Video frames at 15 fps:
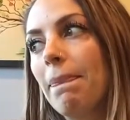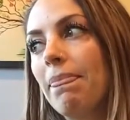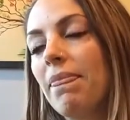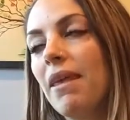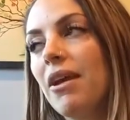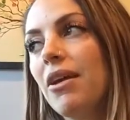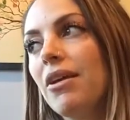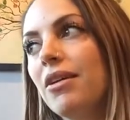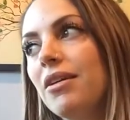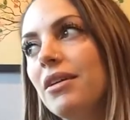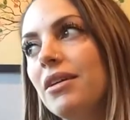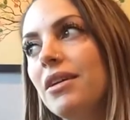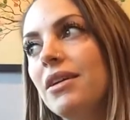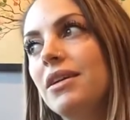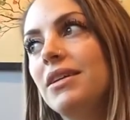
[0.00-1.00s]
They
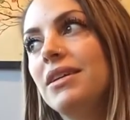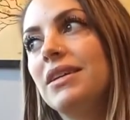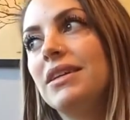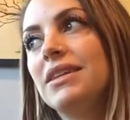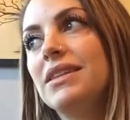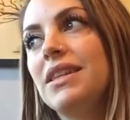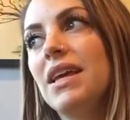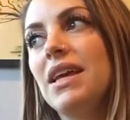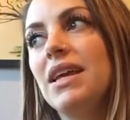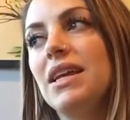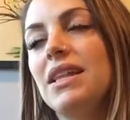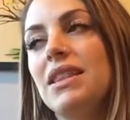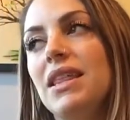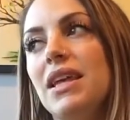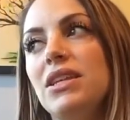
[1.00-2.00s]

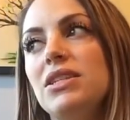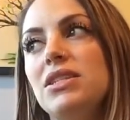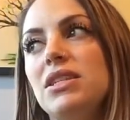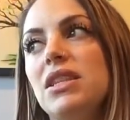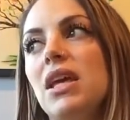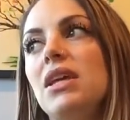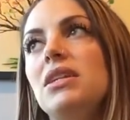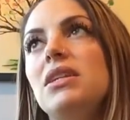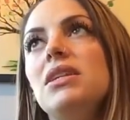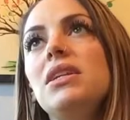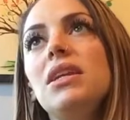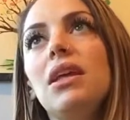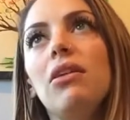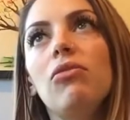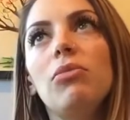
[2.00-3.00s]

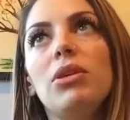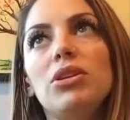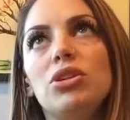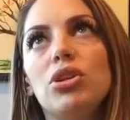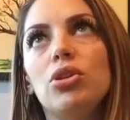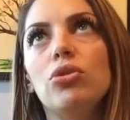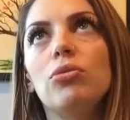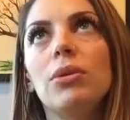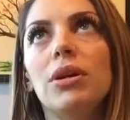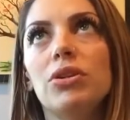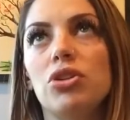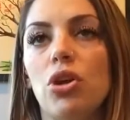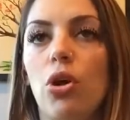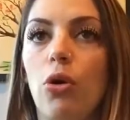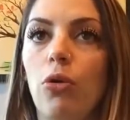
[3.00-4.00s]
didn't give me too
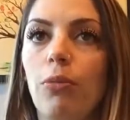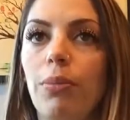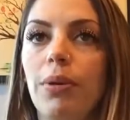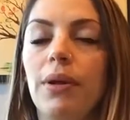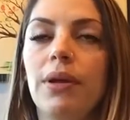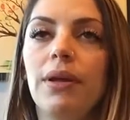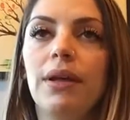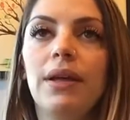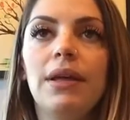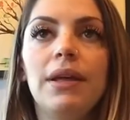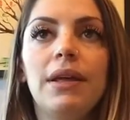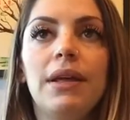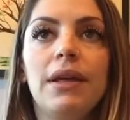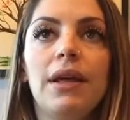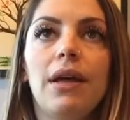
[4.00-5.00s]
much hope
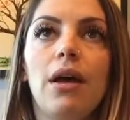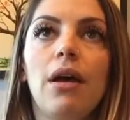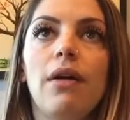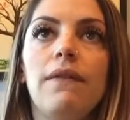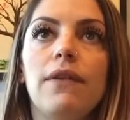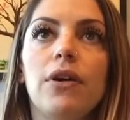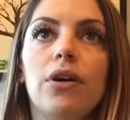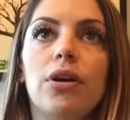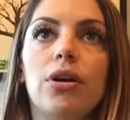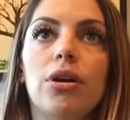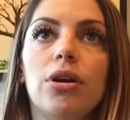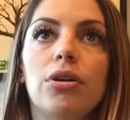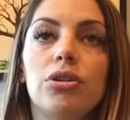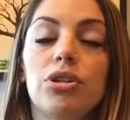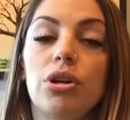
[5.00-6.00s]
of
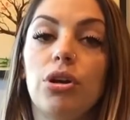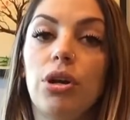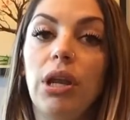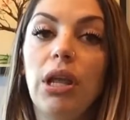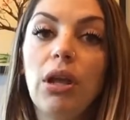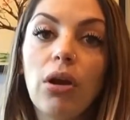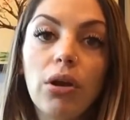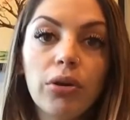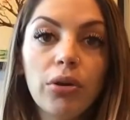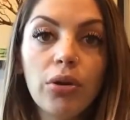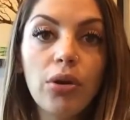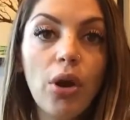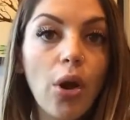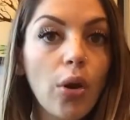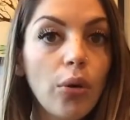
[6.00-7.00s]
her turning on
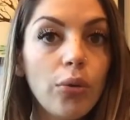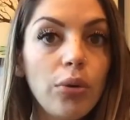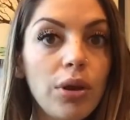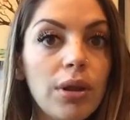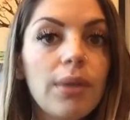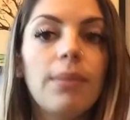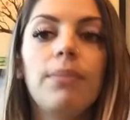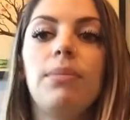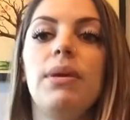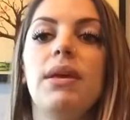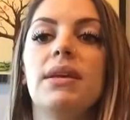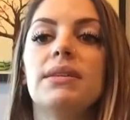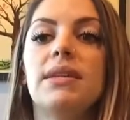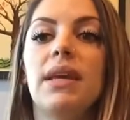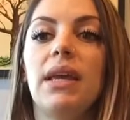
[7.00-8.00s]
her own,
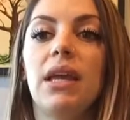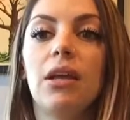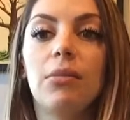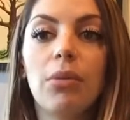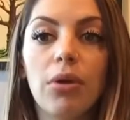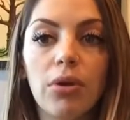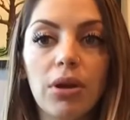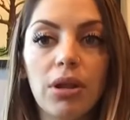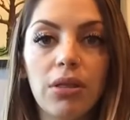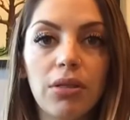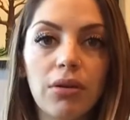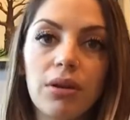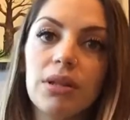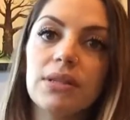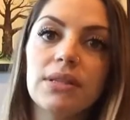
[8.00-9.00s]
because I am already
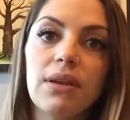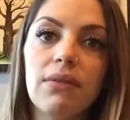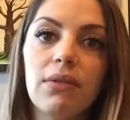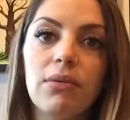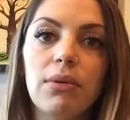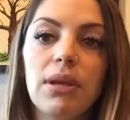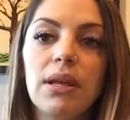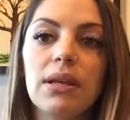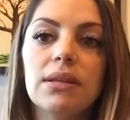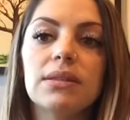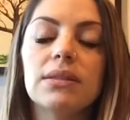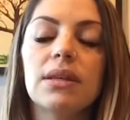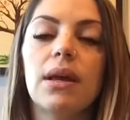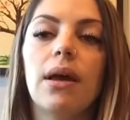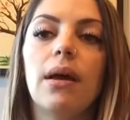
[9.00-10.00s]
37
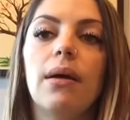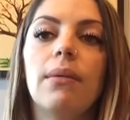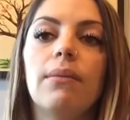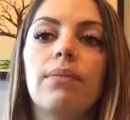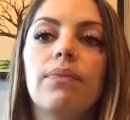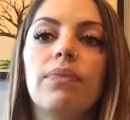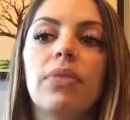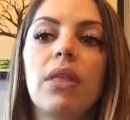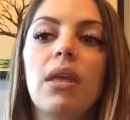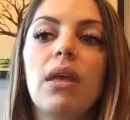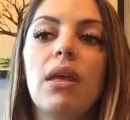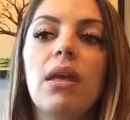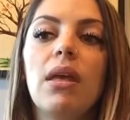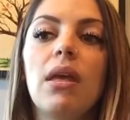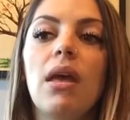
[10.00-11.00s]
weeks.
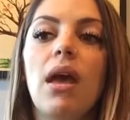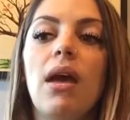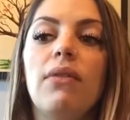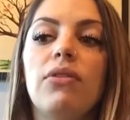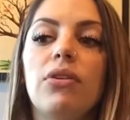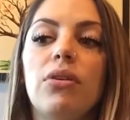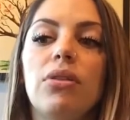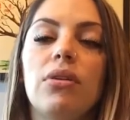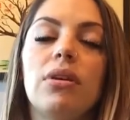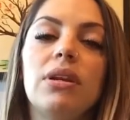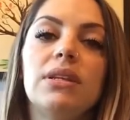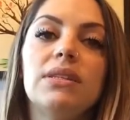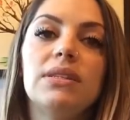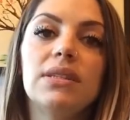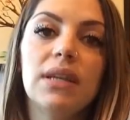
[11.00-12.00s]
After
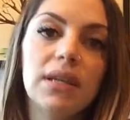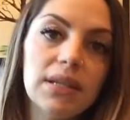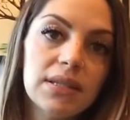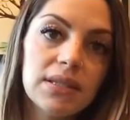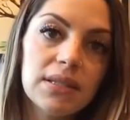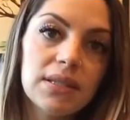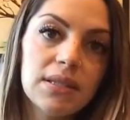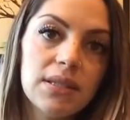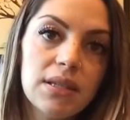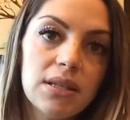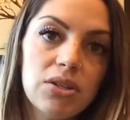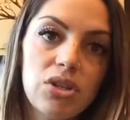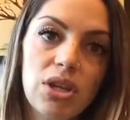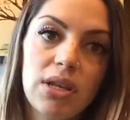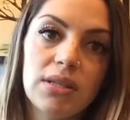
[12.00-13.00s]
36,
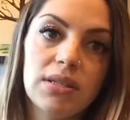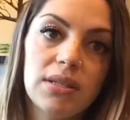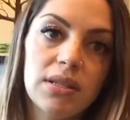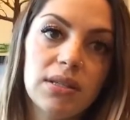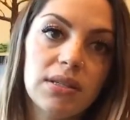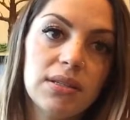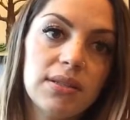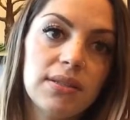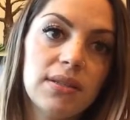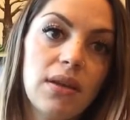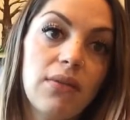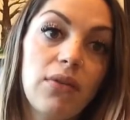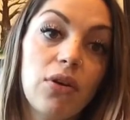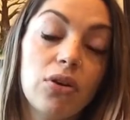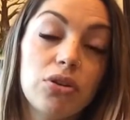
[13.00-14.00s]
the chances
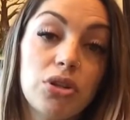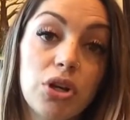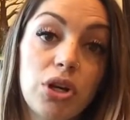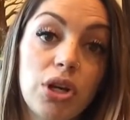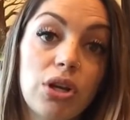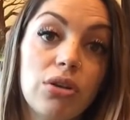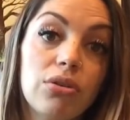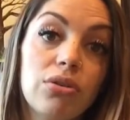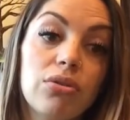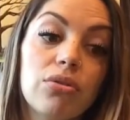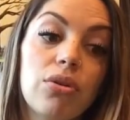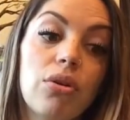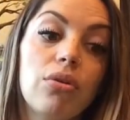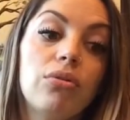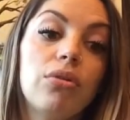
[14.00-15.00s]
of her turning on
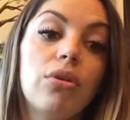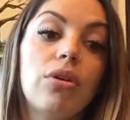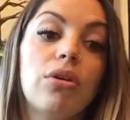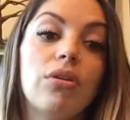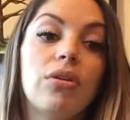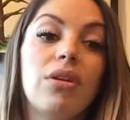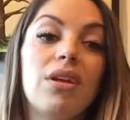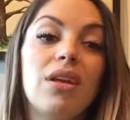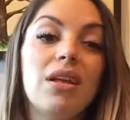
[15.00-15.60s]
her own are